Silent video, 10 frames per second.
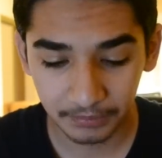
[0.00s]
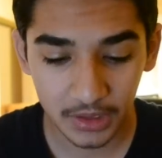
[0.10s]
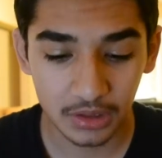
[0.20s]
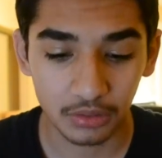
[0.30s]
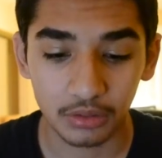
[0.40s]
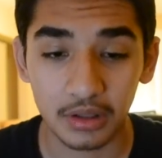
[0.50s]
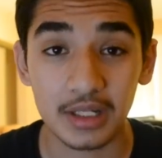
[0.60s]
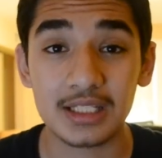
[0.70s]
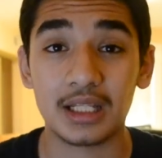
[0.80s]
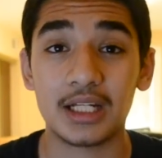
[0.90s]
So
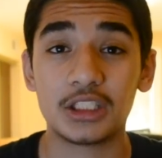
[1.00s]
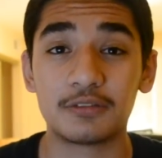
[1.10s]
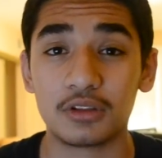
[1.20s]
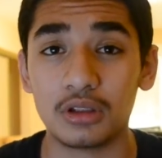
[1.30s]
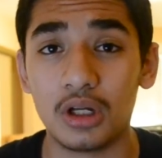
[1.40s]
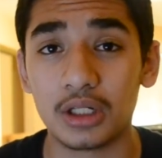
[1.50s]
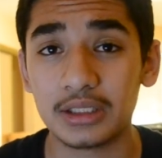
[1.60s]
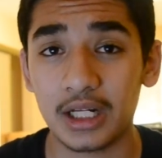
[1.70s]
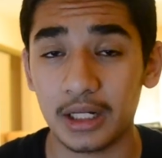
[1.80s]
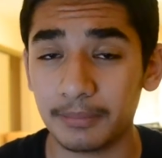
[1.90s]
these last you for a long
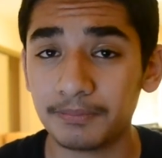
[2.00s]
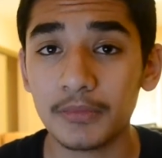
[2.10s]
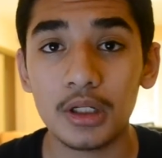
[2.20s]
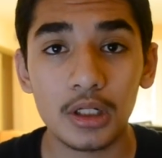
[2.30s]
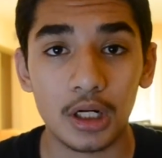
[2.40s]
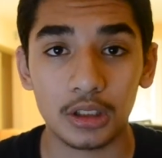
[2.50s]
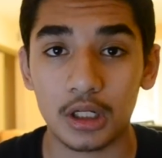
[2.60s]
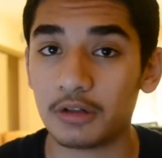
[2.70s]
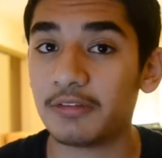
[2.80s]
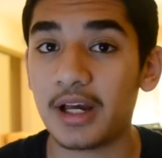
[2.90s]
time. A
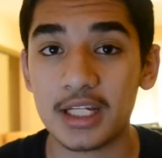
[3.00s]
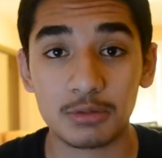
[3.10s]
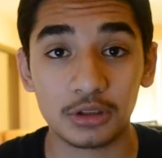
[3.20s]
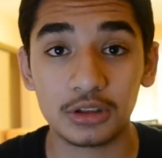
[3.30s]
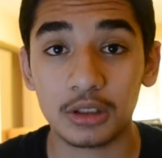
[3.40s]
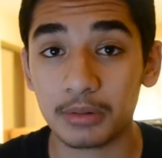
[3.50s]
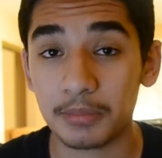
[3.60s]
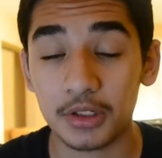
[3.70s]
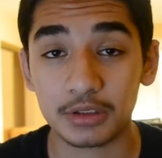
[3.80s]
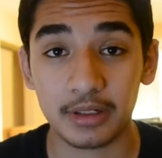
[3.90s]
lot of Haswell um,
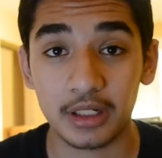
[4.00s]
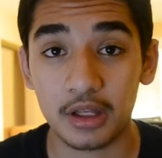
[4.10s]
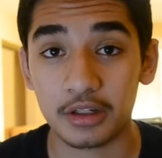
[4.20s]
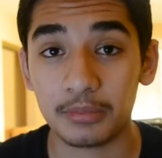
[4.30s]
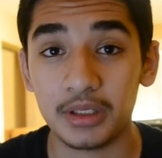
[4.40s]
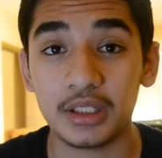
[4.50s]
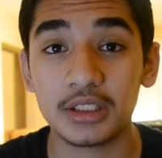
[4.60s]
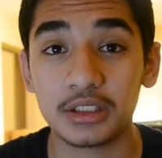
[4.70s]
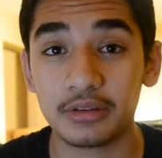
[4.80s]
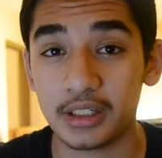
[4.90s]
computers right now that are being
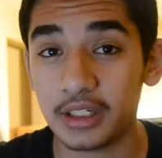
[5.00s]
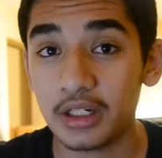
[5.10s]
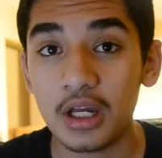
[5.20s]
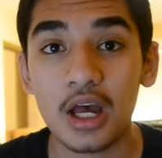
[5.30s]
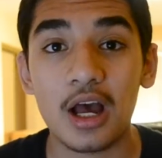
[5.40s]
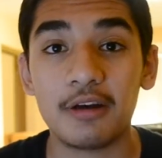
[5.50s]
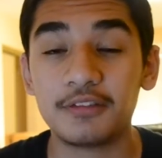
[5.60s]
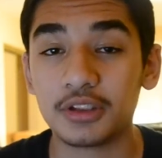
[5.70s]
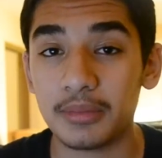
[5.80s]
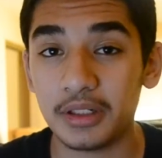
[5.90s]
integrated have
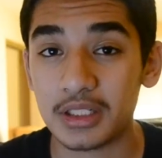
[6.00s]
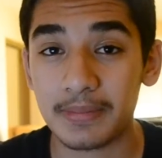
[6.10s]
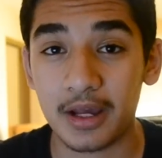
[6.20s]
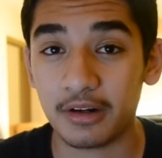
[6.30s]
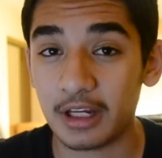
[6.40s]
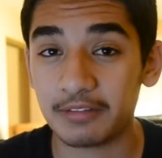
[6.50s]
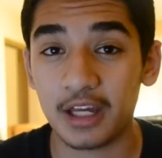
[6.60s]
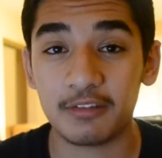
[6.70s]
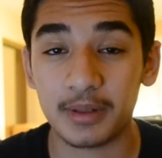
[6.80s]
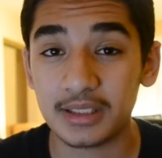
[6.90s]
tremendous battery life. They
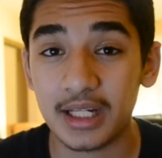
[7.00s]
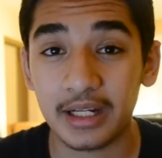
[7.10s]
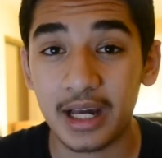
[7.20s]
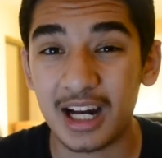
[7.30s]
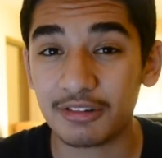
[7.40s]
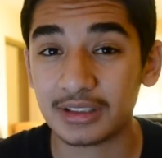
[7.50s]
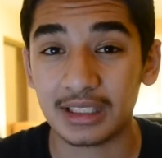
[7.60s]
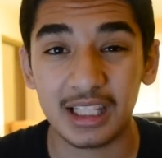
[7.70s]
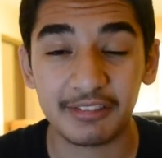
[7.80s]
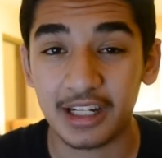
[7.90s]
have about ten hours,
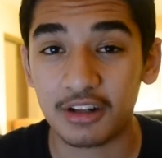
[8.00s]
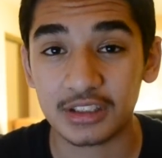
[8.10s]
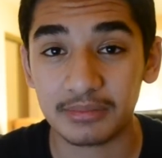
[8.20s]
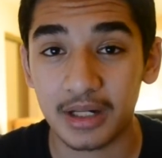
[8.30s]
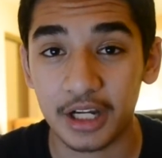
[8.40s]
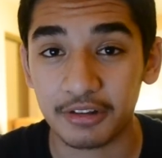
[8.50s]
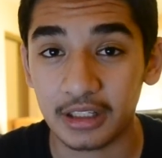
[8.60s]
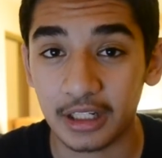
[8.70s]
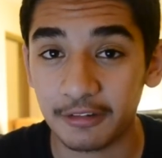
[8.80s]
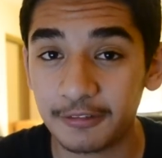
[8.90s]
eleven hours of battery
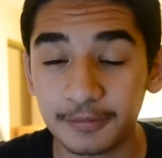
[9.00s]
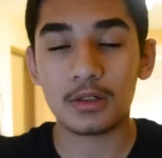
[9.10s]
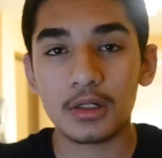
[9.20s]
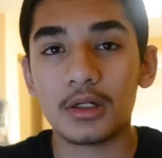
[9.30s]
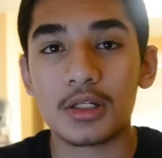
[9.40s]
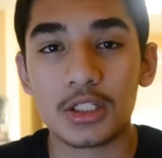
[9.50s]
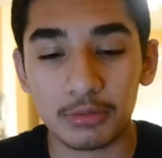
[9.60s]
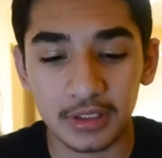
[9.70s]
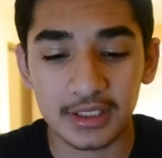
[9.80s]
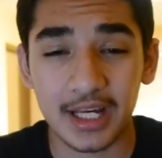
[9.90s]
life. So
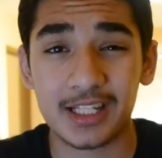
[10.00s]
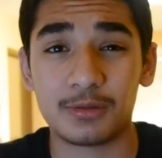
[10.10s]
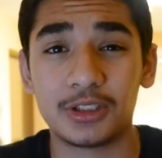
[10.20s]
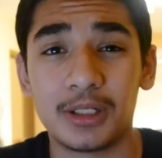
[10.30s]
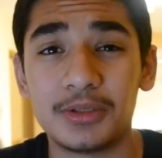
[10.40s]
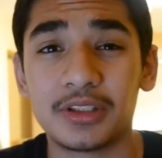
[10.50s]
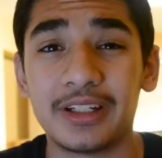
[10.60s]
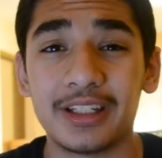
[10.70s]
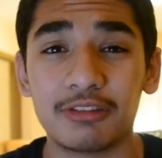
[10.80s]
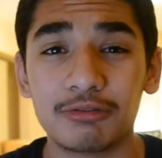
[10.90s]
with these Haswell chips, you're
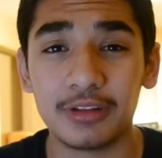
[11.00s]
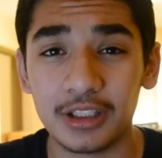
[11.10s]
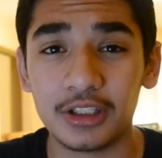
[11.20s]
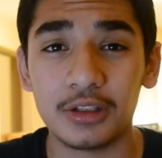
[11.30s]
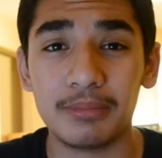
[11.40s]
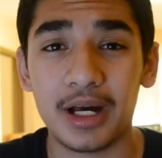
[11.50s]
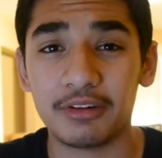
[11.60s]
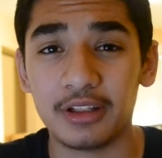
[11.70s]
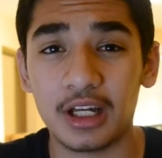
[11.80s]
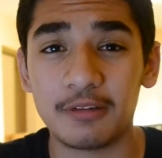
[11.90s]
going to get really good
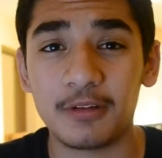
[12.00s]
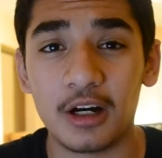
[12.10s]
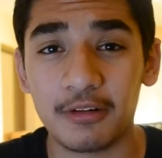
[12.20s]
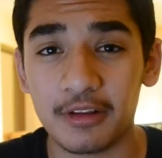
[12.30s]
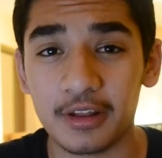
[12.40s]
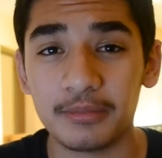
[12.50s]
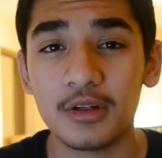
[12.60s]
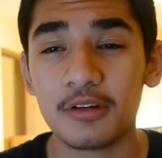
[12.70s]
battery life out of them.